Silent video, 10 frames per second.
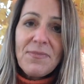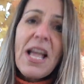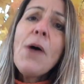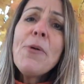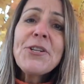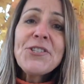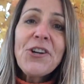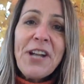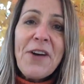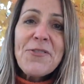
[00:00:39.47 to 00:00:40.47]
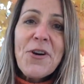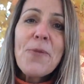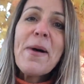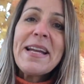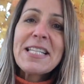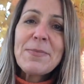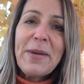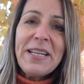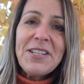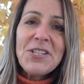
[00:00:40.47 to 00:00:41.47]
I want to start out though by
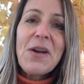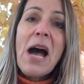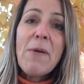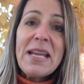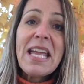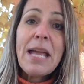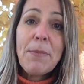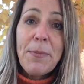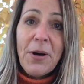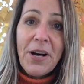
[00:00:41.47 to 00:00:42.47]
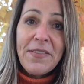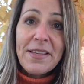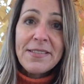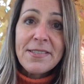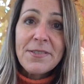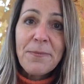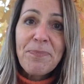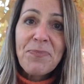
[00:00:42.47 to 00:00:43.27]
explaining to you how I came upon this.